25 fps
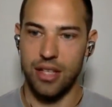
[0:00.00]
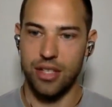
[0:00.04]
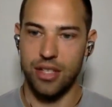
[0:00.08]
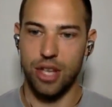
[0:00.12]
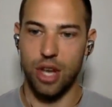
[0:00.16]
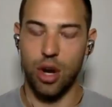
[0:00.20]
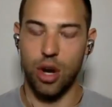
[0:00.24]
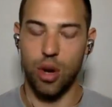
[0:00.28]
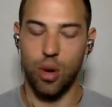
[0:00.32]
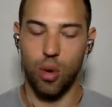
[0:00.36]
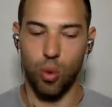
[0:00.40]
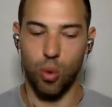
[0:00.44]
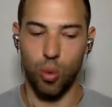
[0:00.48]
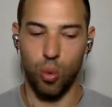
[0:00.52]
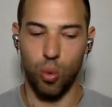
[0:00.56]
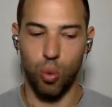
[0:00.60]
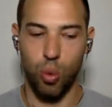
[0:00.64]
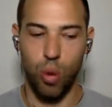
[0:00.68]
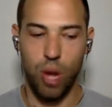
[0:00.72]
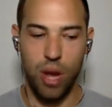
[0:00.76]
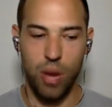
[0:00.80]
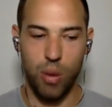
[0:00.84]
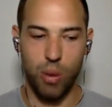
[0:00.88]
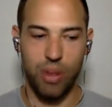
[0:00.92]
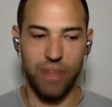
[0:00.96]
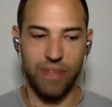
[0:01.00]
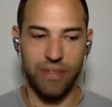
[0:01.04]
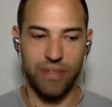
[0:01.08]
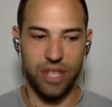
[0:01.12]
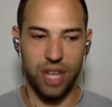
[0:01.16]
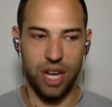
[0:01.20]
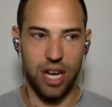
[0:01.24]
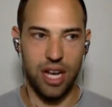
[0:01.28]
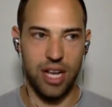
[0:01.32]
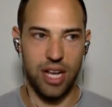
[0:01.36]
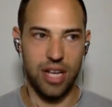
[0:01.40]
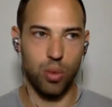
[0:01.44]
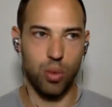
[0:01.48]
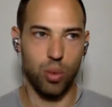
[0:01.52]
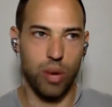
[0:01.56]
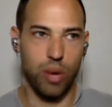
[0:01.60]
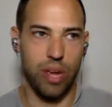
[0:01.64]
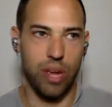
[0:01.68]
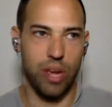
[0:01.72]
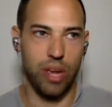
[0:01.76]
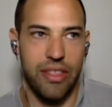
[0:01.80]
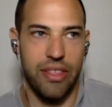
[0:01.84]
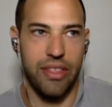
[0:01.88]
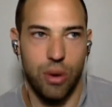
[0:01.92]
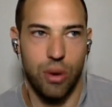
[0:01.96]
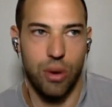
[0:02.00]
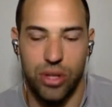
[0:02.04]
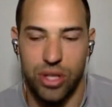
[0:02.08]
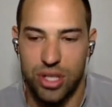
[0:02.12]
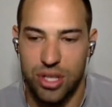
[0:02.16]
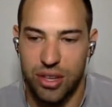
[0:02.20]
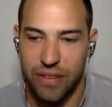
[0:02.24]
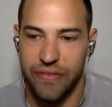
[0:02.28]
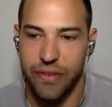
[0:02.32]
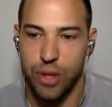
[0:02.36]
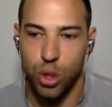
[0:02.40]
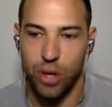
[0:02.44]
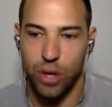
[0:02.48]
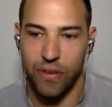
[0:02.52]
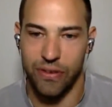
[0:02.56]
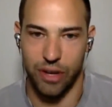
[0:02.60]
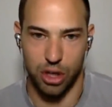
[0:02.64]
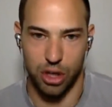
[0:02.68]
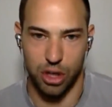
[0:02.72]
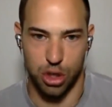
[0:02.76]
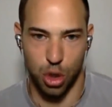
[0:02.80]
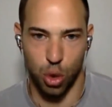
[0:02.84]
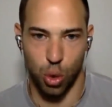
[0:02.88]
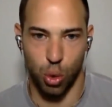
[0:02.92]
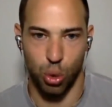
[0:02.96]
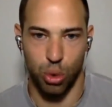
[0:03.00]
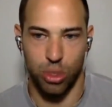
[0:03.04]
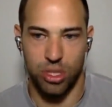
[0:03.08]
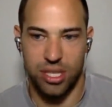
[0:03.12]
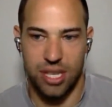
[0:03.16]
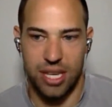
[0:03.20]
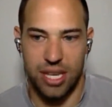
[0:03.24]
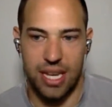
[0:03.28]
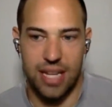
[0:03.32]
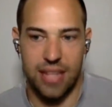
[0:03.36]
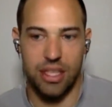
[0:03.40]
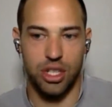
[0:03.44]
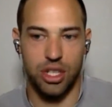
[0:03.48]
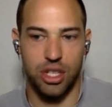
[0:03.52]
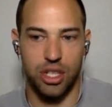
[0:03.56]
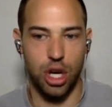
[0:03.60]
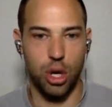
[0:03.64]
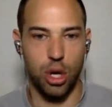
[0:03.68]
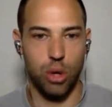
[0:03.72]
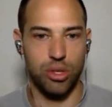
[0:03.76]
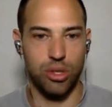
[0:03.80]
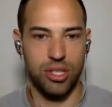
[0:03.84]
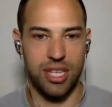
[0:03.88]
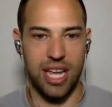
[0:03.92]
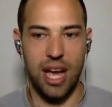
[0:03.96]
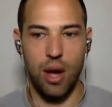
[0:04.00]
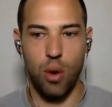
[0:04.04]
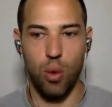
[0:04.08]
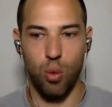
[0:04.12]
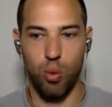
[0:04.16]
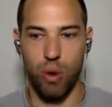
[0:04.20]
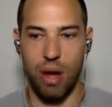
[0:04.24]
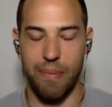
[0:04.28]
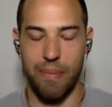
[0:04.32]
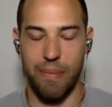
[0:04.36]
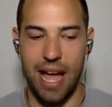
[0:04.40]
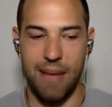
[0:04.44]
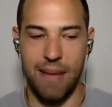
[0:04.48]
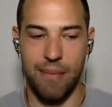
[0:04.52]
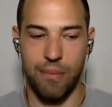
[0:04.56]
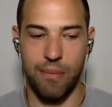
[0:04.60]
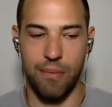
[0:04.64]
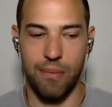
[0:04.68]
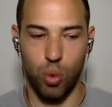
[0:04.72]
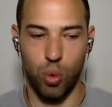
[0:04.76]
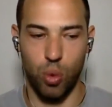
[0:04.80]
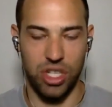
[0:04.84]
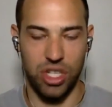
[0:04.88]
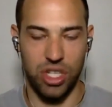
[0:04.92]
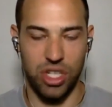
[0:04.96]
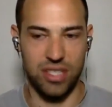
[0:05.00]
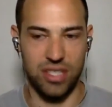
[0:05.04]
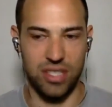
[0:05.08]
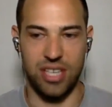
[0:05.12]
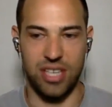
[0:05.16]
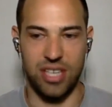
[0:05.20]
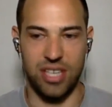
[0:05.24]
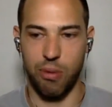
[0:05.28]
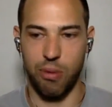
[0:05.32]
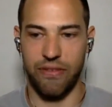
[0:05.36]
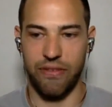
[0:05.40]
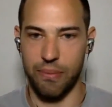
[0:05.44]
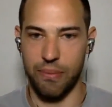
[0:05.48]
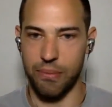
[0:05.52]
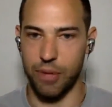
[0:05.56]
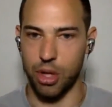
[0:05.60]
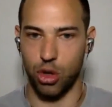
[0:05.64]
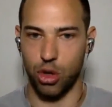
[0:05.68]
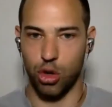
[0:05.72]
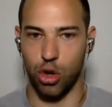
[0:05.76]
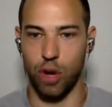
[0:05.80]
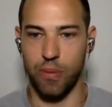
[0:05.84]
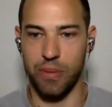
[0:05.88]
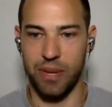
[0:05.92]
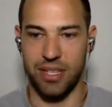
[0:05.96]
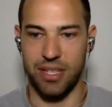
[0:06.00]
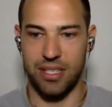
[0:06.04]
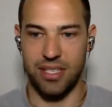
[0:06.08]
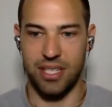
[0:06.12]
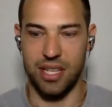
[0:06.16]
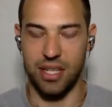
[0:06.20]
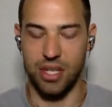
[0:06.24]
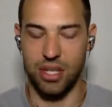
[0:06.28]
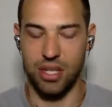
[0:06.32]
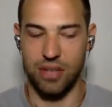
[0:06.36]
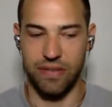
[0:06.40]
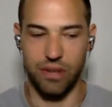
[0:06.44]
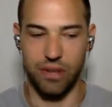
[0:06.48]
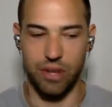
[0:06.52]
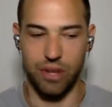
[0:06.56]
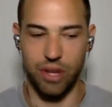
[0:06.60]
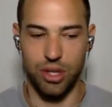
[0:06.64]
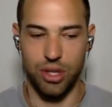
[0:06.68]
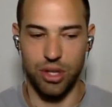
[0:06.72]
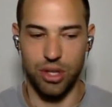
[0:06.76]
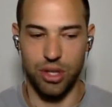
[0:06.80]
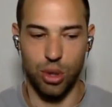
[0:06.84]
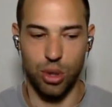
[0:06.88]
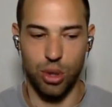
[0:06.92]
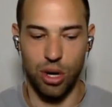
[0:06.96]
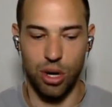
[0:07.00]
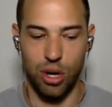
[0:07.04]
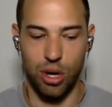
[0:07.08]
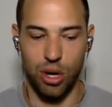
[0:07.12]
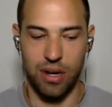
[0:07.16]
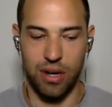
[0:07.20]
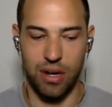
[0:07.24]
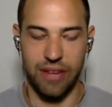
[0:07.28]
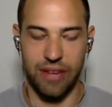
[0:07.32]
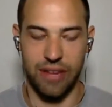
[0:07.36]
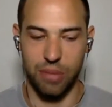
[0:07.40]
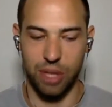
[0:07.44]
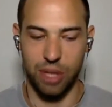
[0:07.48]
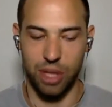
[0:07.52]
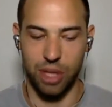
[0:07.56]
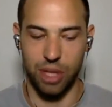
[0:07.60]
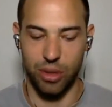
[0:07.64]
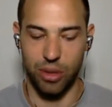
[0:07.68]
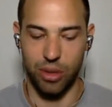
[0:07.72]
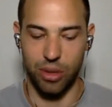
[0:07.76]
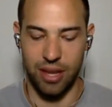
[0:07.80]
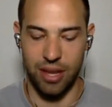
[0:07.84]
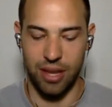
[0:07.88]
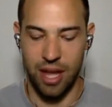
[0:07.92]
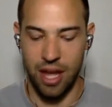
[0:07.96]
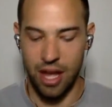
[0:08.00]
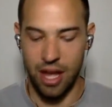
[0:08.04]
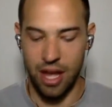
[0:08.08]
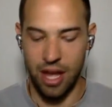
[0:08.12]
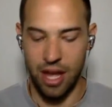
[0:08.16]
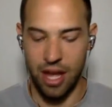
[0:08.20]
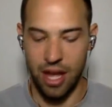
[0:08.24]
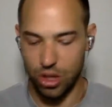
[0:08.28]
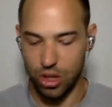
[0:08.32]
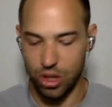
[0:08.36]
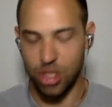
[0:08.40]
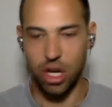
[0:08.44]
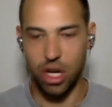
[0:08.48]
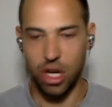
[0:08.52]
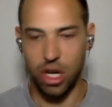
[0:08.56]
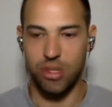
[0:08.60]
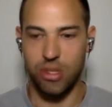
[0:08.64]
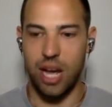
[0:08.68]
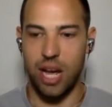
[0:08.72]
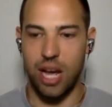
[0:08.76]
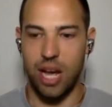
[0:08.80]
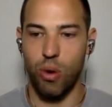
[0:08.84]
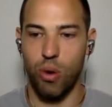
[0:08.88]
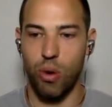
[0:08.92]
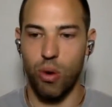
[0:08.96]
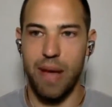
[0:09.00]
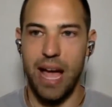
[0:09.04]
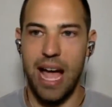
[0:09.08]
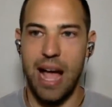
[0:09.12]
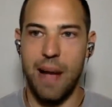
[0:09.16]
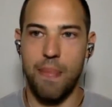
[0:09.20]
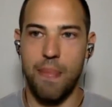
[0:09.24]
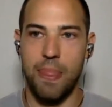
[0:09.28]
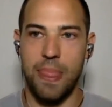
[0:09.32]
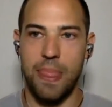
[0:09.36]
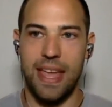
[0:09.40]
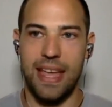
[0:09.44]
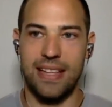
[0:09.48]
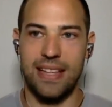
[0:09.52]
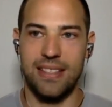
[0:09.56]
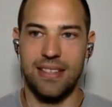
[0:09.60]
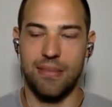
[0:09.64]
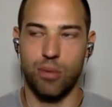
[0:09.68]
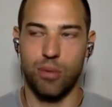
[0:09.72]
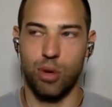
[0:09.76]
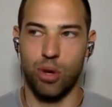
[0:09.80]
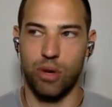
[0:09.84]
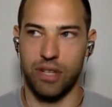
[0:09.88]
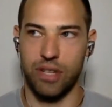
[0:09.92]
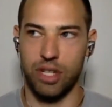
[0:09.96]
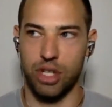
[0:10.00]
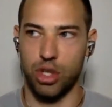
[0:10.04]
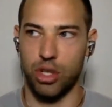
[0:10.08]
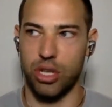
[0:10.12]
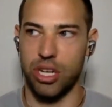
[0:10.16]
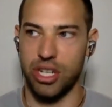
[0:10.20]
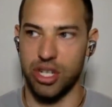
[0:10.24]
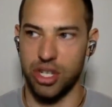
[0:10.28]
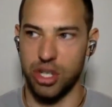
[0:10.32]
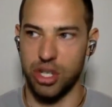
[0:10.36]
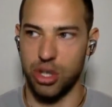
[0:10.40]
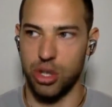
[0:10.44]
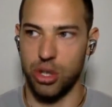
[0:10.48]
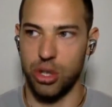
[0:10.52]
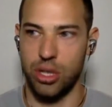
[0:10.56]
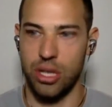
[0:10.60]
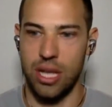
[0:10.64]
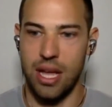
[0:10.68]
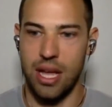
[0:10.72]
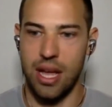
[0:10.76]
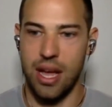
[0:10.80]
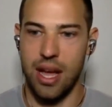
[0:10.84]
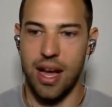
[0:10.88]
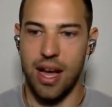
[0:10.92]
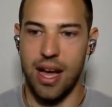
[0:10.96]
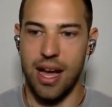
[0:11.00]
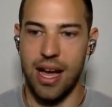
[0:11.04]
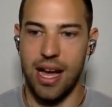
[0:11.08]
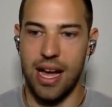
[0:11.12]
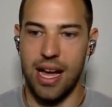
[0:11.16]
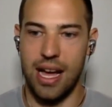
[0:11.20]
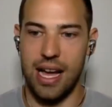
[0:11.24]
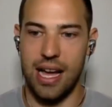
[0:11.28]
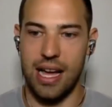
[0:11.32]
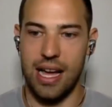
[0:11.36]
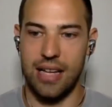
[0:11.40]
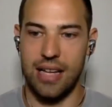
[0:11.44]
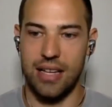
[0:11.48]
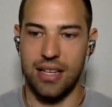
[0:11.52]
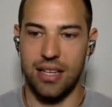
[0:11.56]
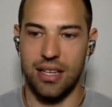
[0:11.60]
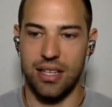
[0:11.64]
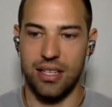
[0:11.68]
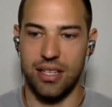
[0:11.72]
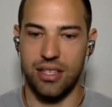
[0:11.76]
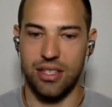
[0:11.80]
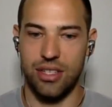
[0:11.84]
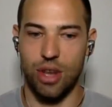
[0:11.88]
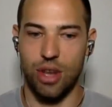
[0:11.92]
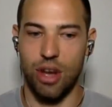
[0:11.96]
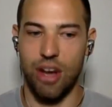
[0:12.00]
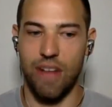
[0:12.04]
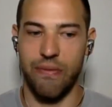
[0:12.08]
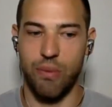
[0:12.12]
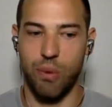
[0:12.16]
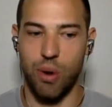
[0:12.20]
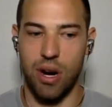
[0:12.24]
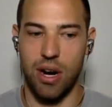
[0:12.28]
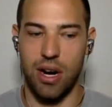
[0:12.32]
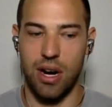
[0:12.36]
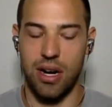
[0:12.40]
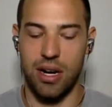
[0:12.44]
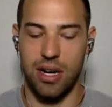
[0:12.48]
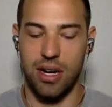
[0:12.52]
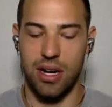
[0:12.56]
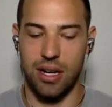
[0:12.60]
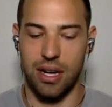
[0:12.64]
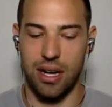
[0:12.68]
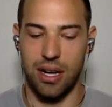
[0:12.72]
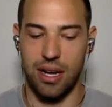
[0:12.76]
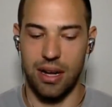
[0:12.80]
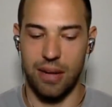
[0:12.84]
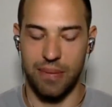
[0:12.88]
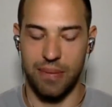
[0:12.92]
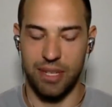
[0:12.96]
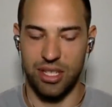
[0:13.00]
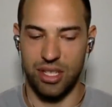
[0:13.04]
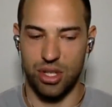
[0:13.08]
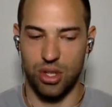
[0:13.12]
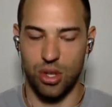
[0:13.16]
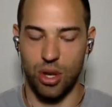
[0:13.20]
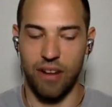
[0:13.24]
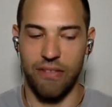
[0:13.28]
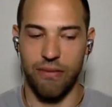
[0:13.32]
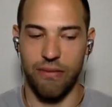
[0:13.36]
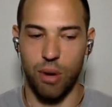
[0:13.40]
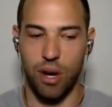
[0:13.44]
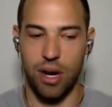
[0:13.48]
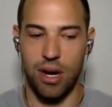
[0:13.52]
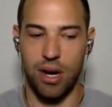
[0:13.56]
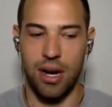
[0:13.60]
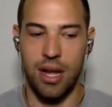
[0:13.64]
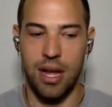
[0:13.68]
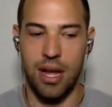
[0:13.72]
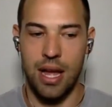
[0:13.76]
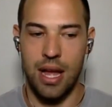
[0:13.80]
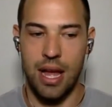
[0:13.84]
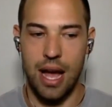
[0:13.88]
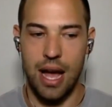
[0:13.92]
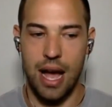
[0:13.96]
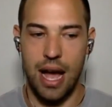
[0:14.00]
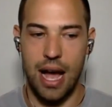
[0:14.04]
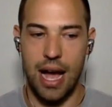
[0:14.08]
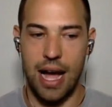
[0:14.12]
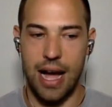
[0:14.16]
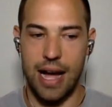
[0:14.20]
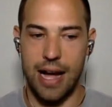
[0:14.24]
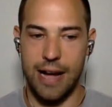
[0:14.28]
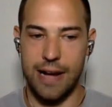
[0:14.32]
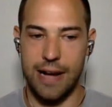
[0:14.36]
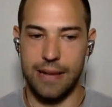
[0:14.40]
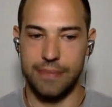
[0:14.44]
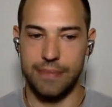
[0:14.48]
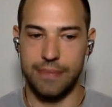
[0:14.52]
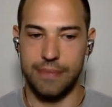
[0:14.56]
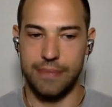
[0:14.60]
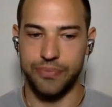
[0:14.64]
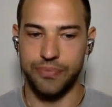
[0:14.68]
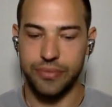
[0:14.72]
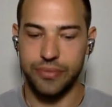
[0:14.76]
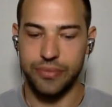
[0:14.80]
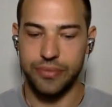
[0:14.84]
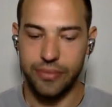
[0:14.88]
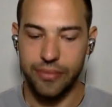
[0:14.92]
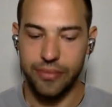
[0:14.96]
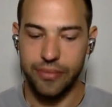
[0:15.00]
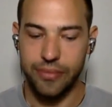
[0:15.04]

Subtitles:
So what we've done there's a few different tools in the Jungle Scout web app, which is separate from the Chrome extension for those of you who aren't familiar with it. So the Jungle Scout web app, it's more of a traditional software, piece of software. One